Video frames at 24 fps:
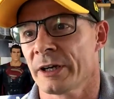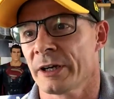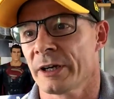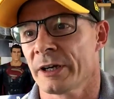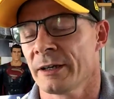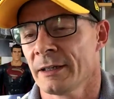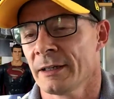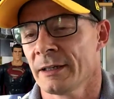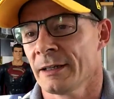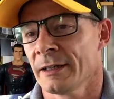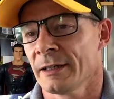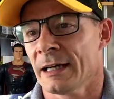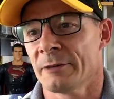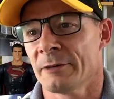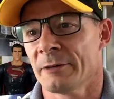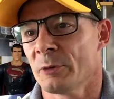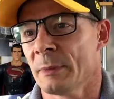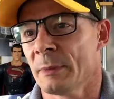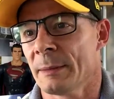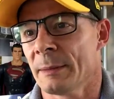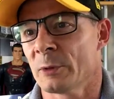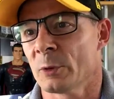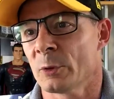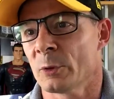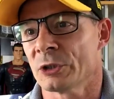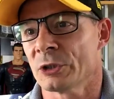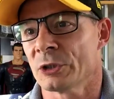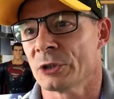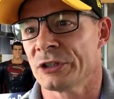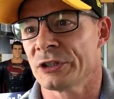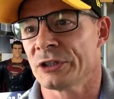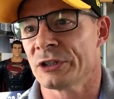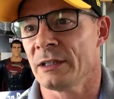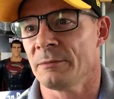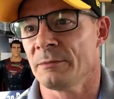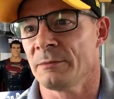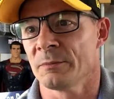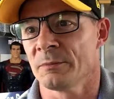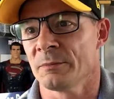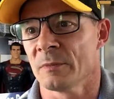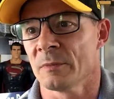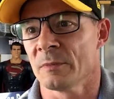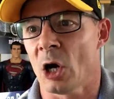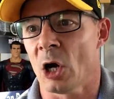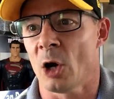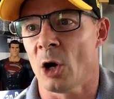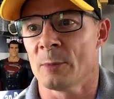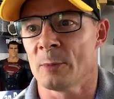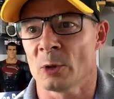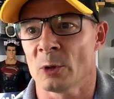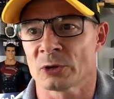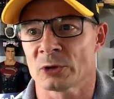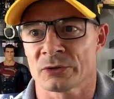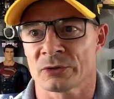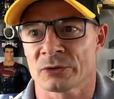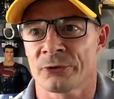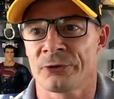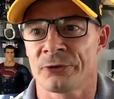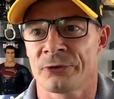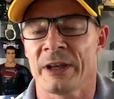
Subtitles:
I remember where she almost failed to